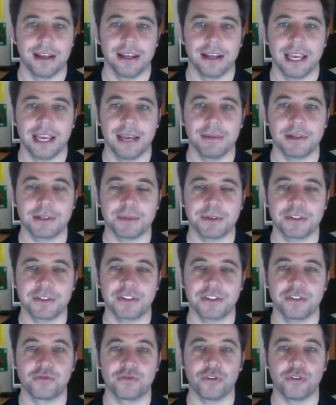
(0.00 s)
Am I supposed
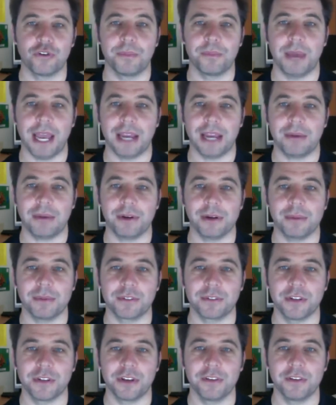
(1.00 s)
to draw back when I'm
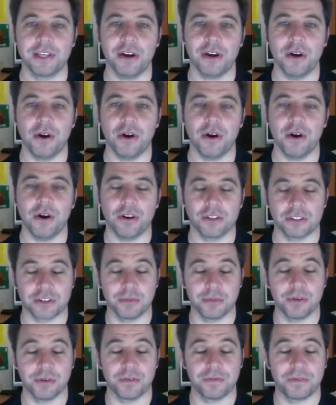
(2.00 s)
serving, so
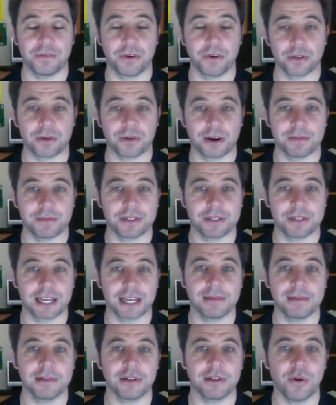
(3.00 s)
move further away from the
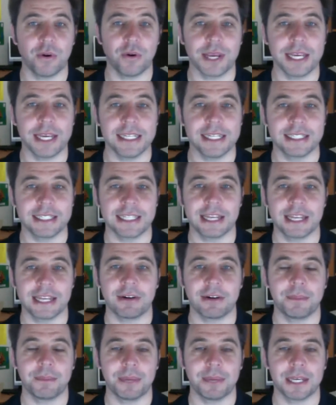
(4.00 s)
table, or is there
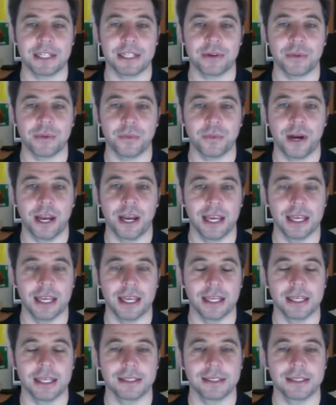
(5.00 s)
a better way?